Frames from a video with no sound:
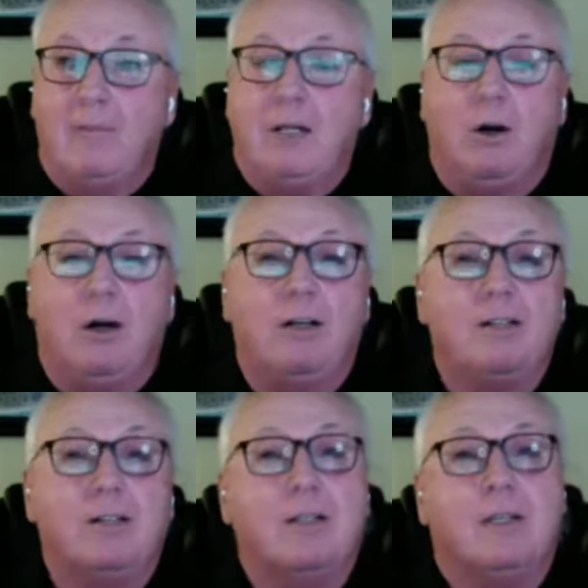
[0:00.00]

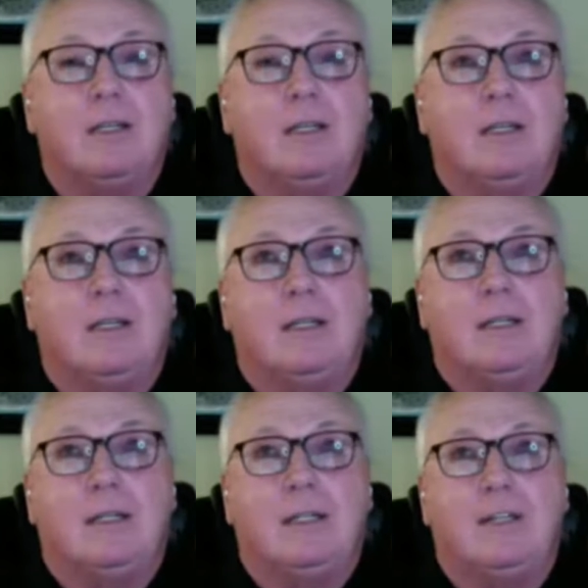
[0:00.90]
Because
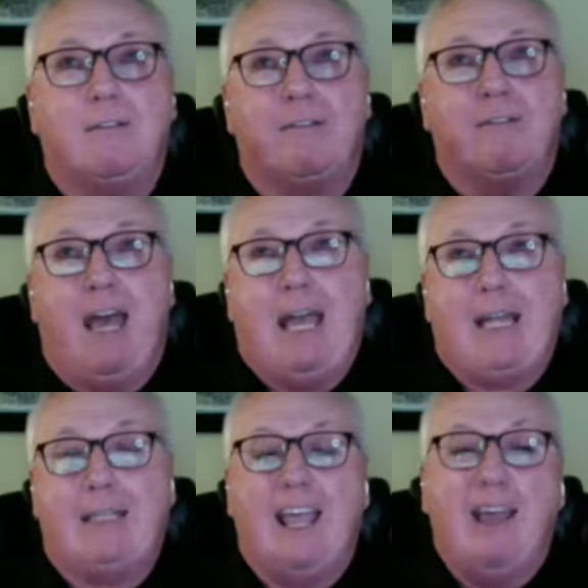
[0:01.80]
in
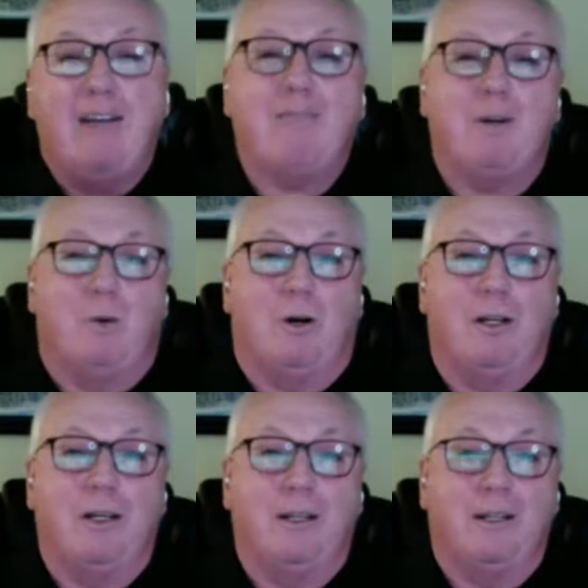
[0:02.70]
fact,
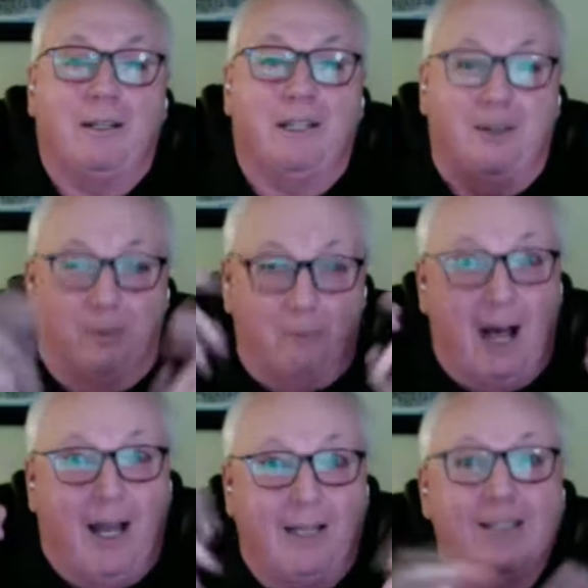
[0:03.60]
everyone in their
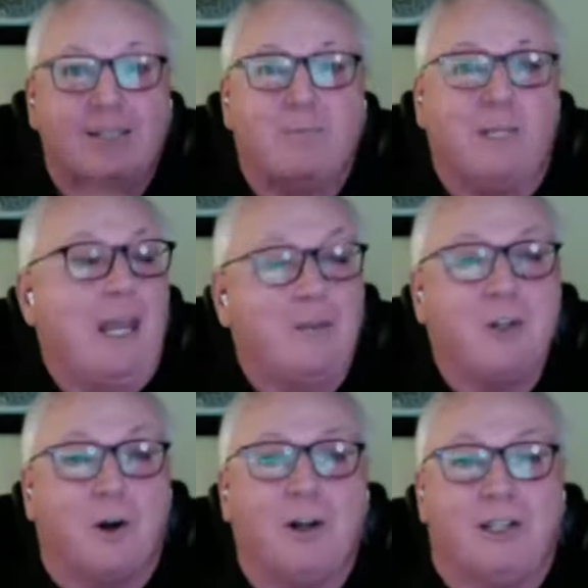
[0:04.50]
minds became a
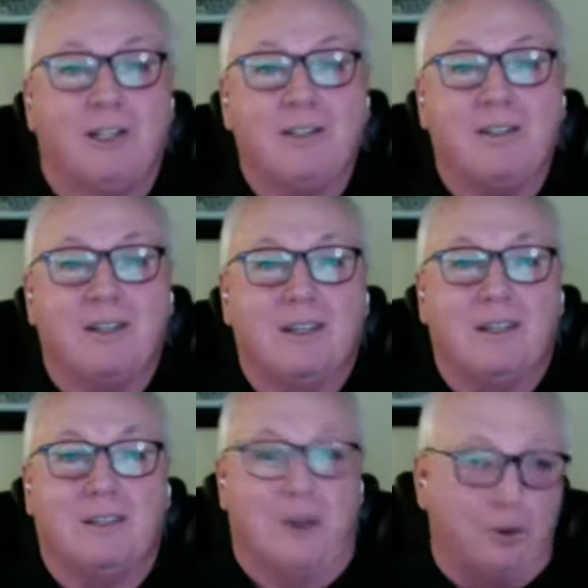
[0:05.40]
journalist.
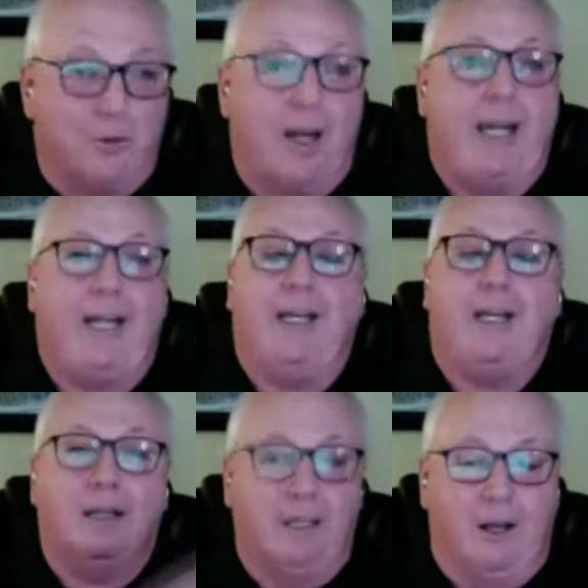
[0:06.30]
No
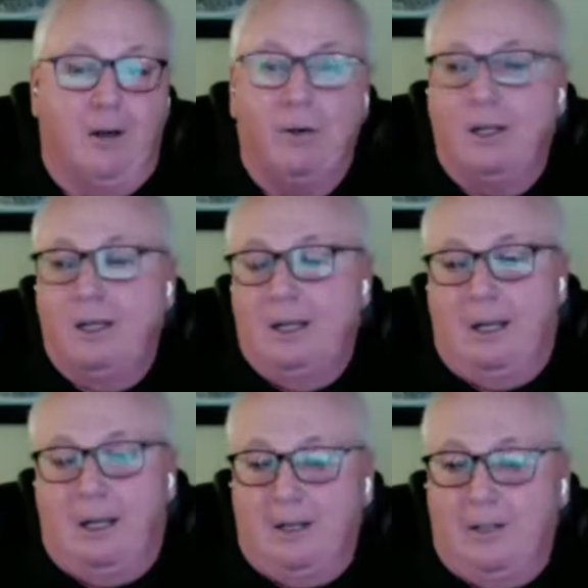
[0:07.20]
training,
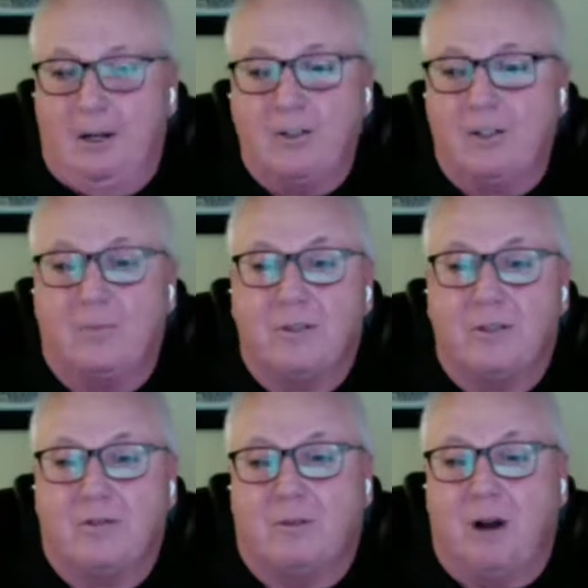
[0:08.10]
no
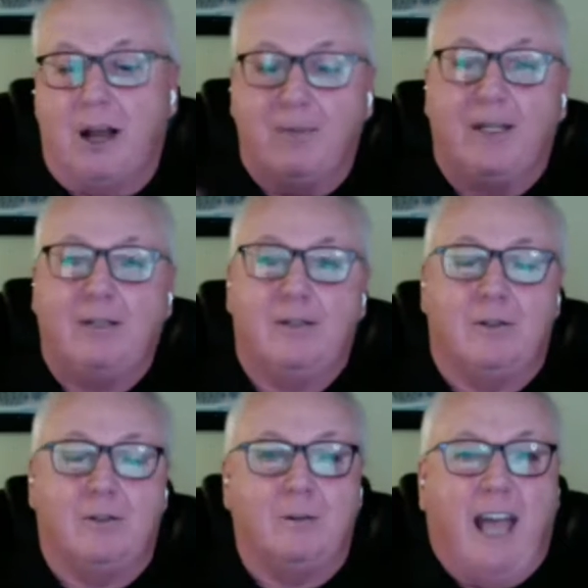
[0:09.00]
subscribing
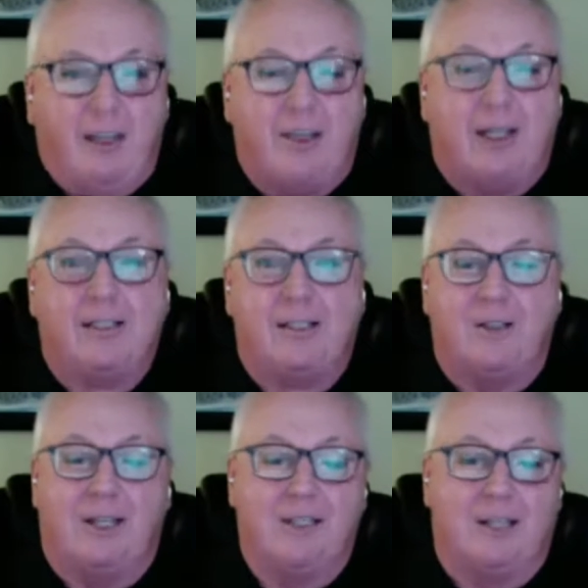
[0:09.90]
to ethics
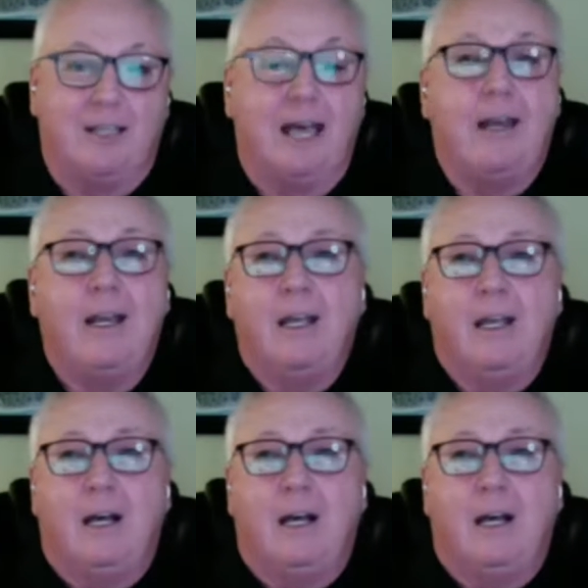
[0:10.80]
and things like that.